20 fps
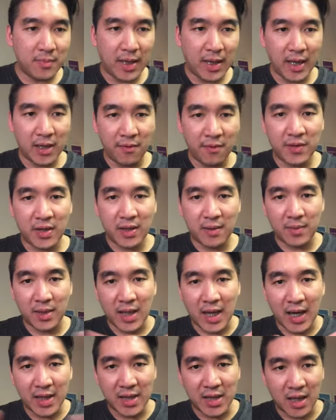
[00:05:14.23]
of them
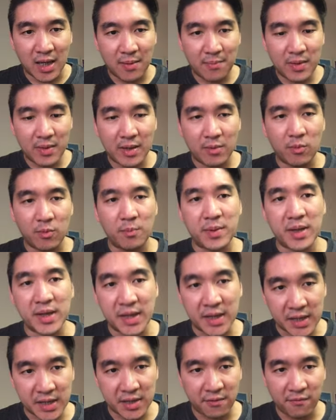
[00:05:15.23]
lined up, it will be
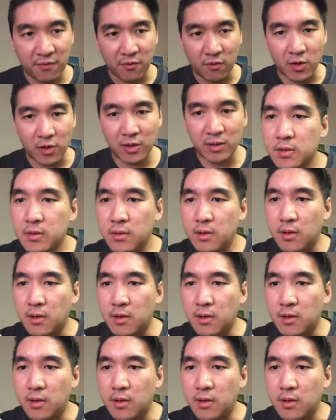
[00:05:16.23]
64.